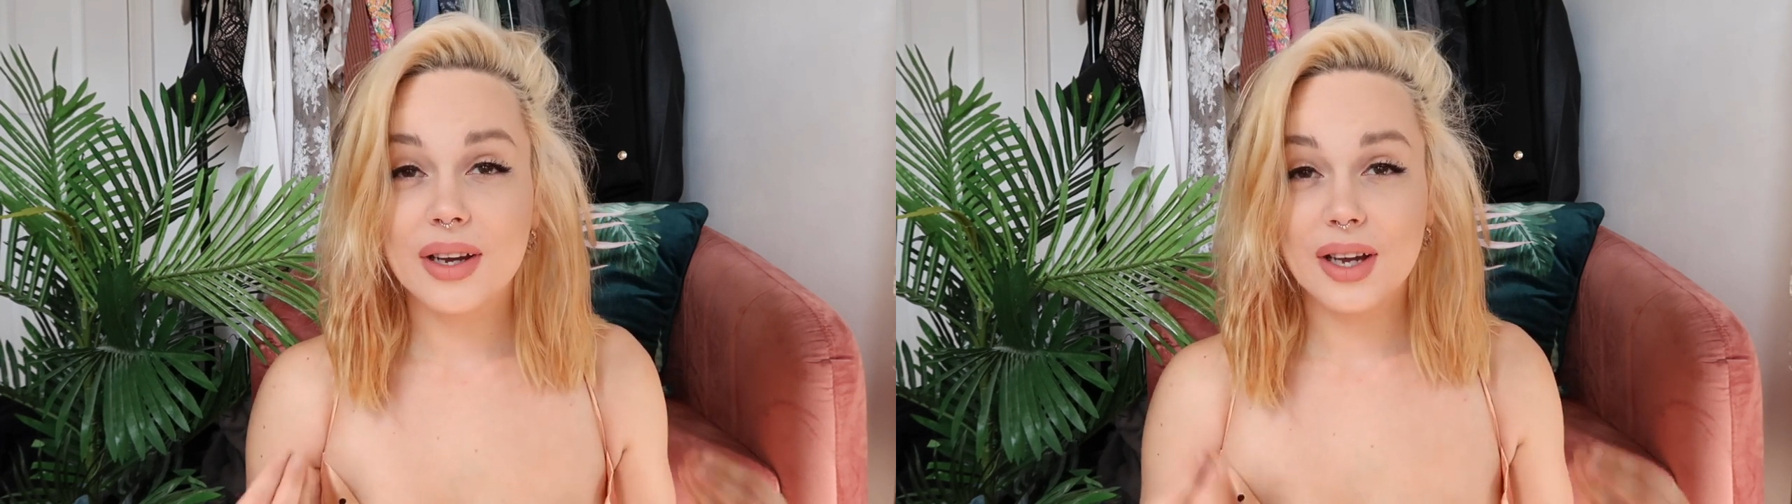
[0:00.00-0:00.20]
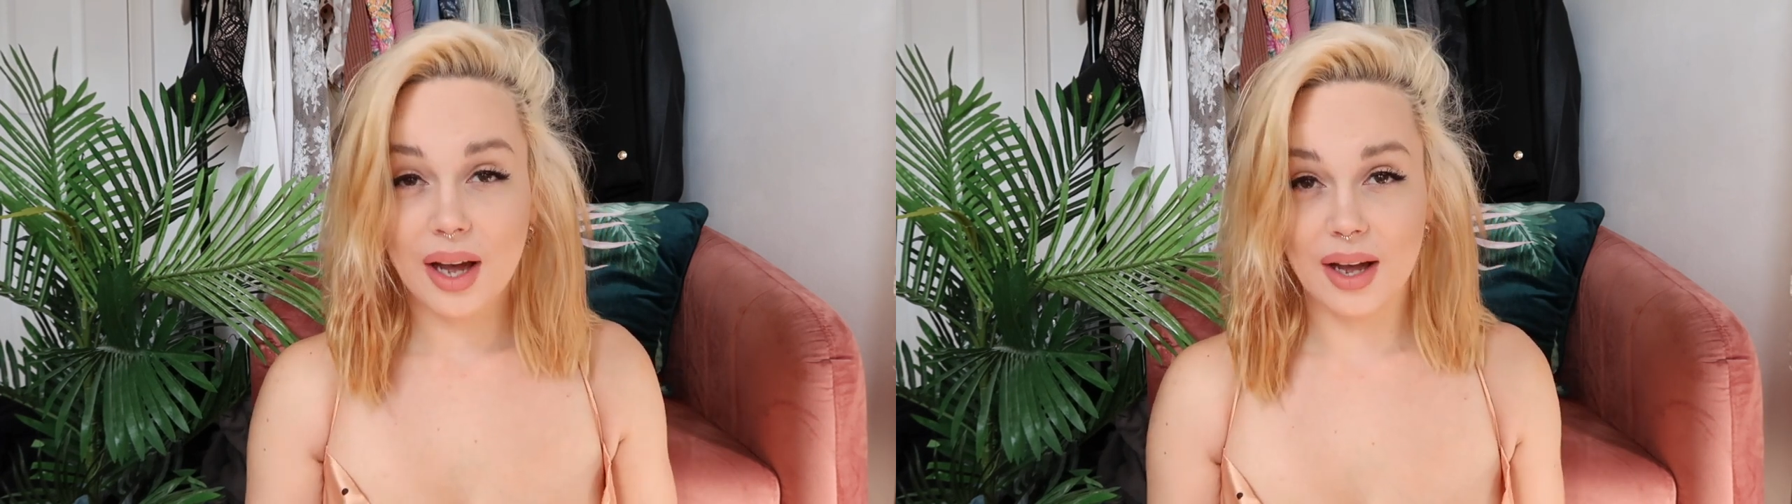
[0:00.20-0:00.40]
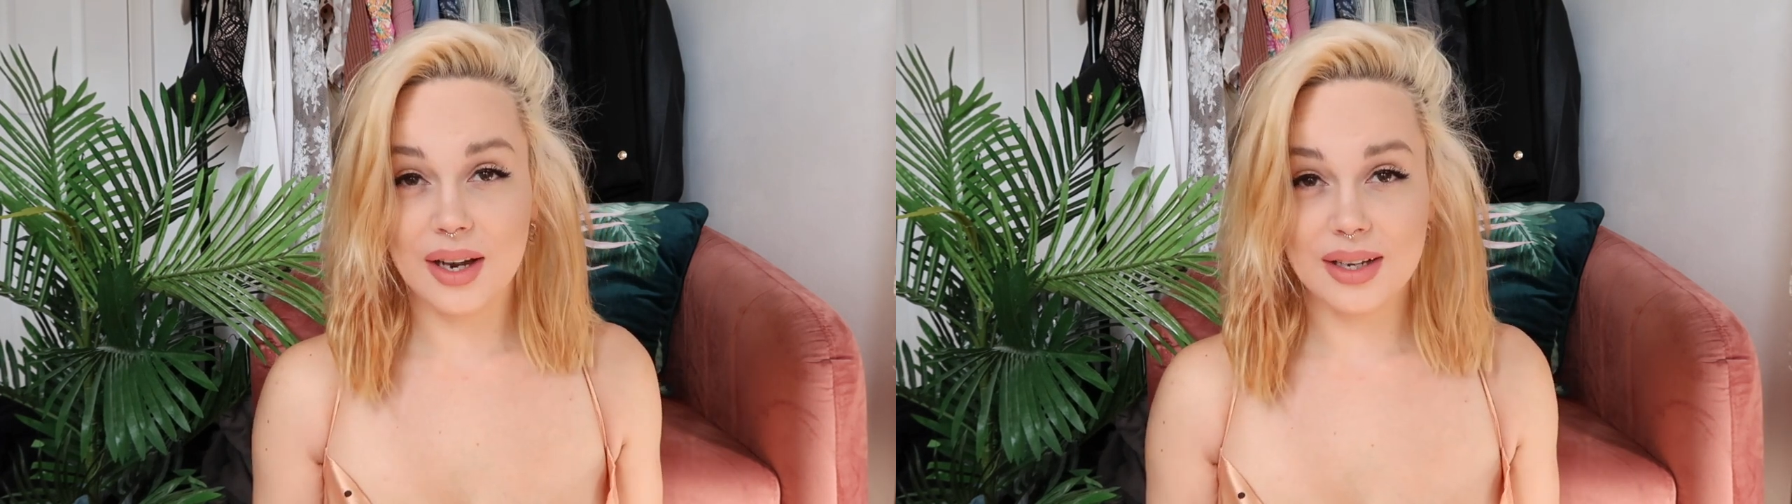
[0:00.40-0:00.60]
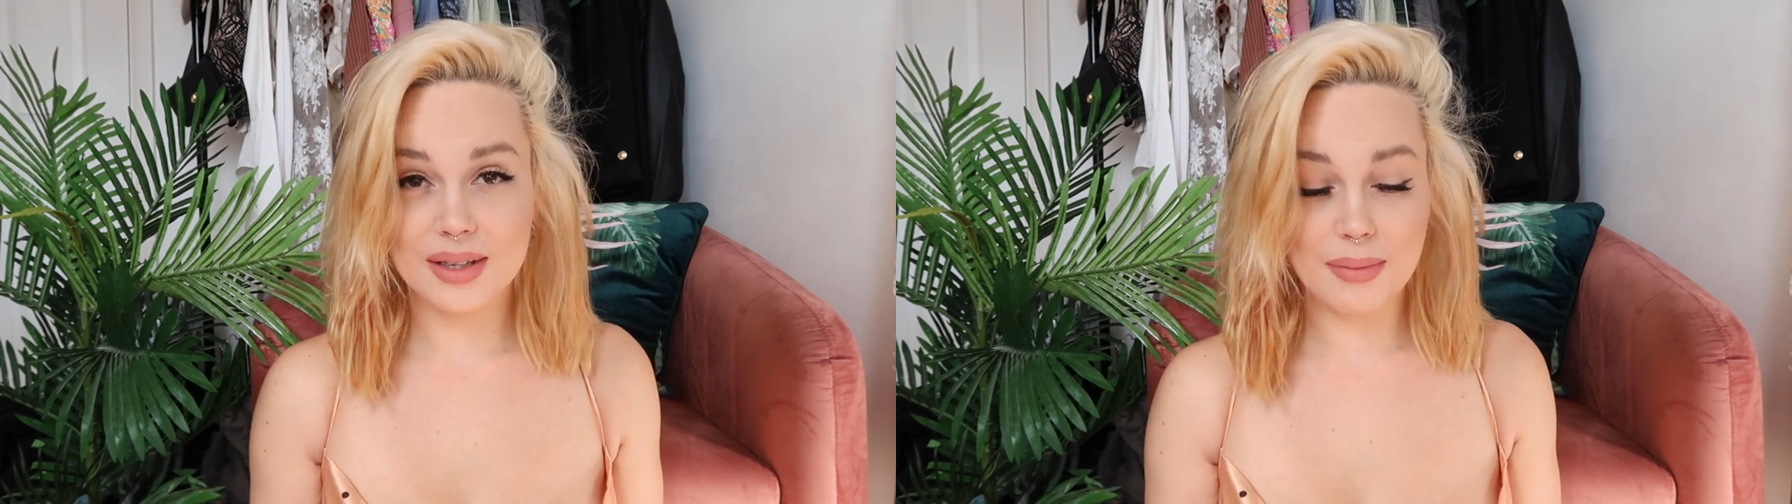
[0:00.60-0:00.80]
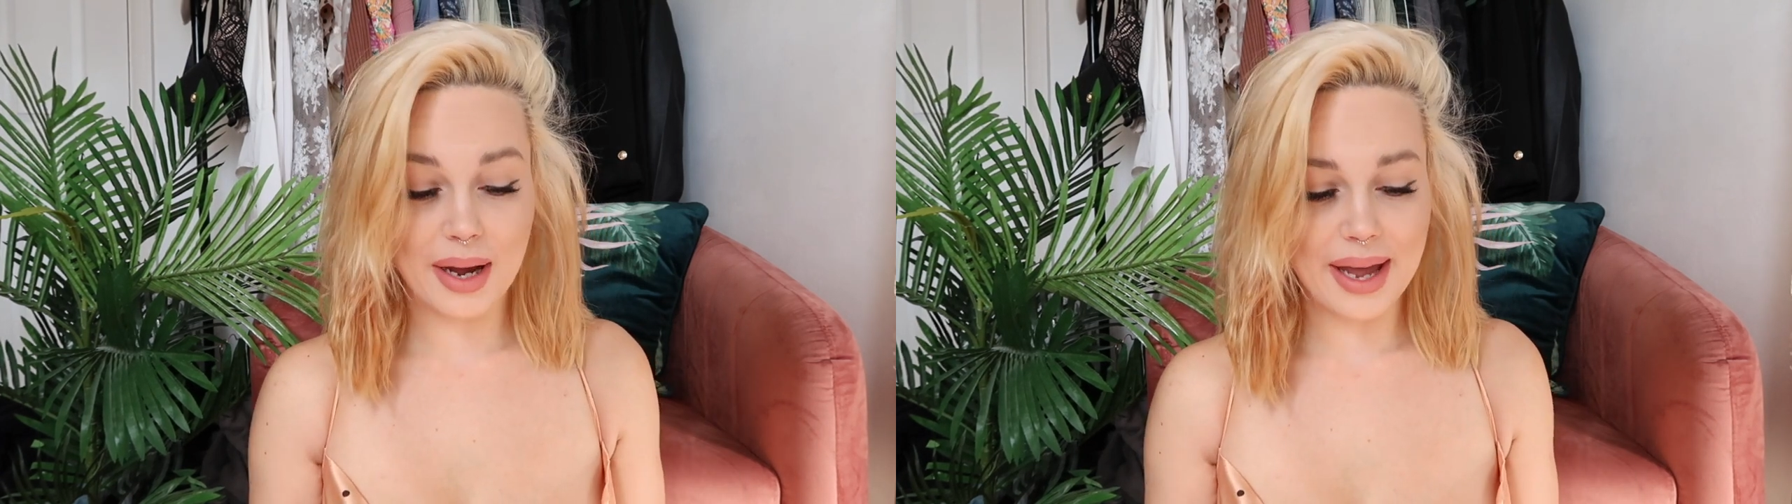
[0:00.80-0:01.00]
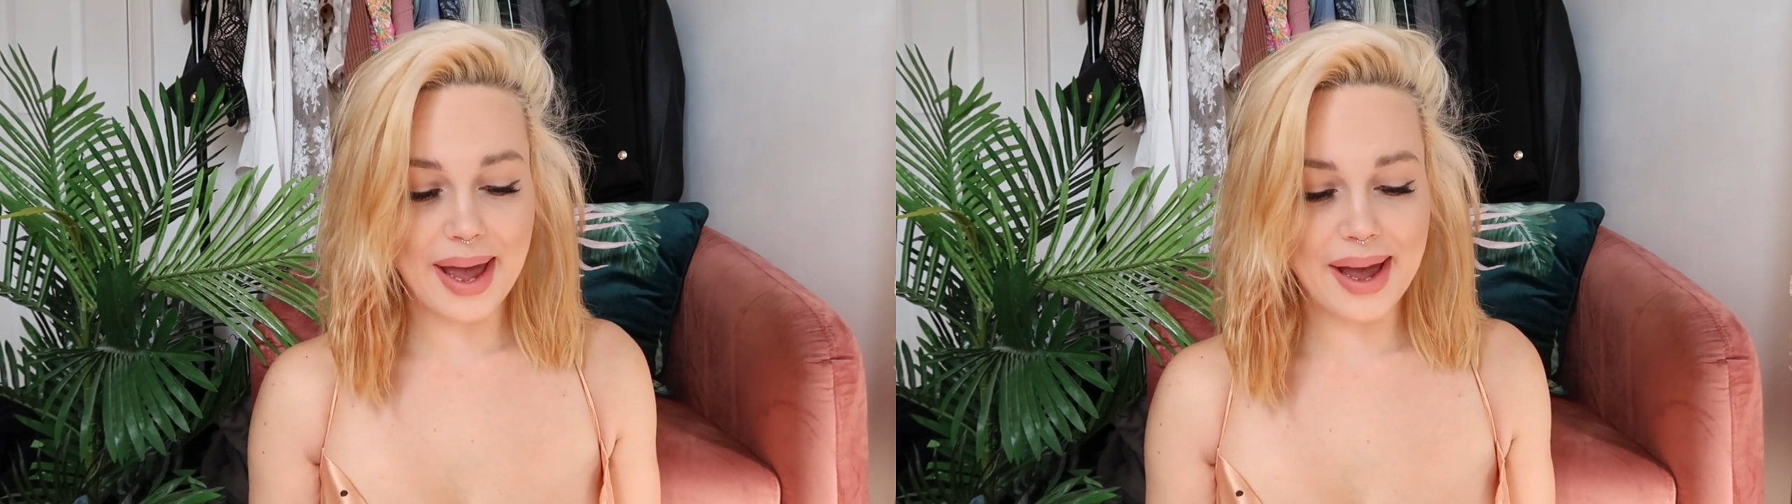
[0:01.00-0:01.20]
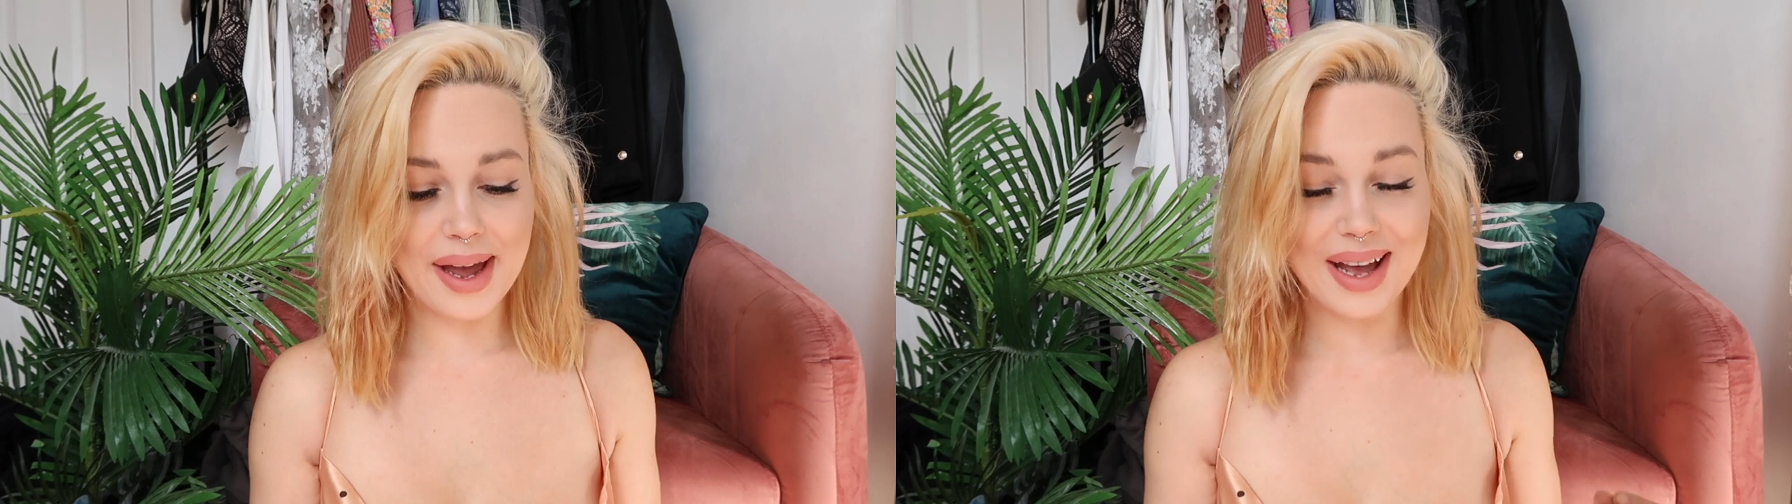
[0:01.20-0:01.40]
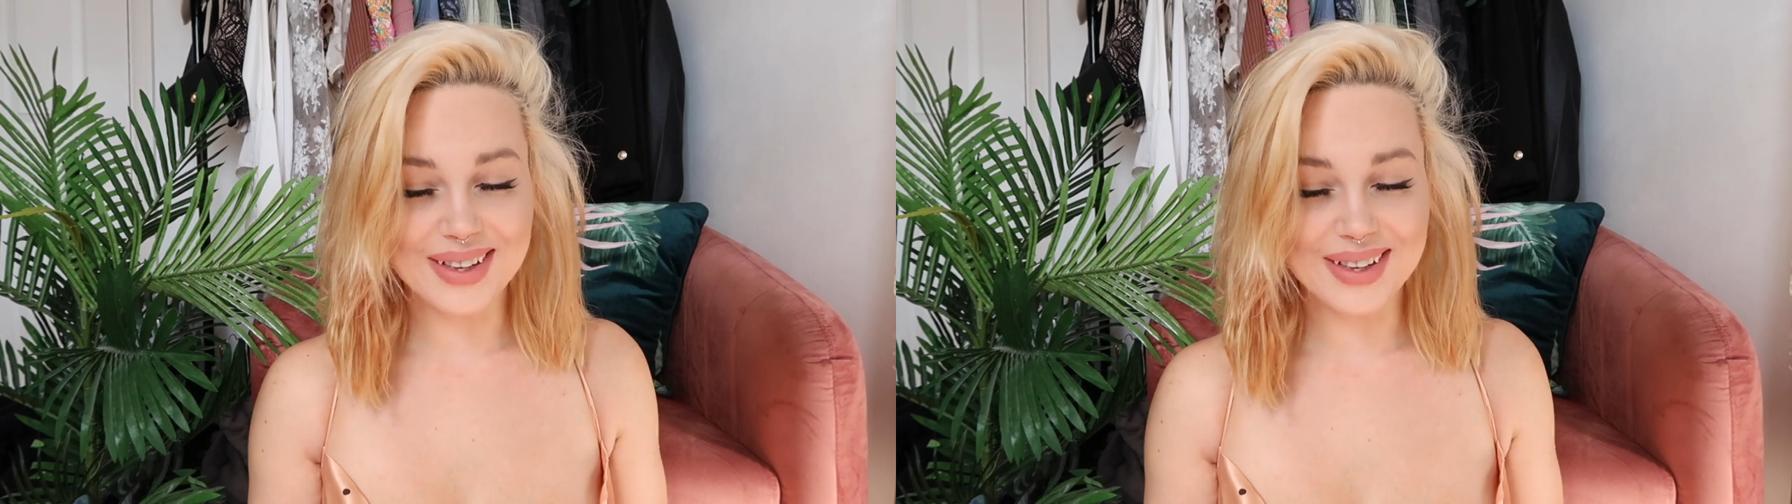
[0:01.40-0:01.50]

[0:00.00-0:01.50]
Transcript: curling my hair,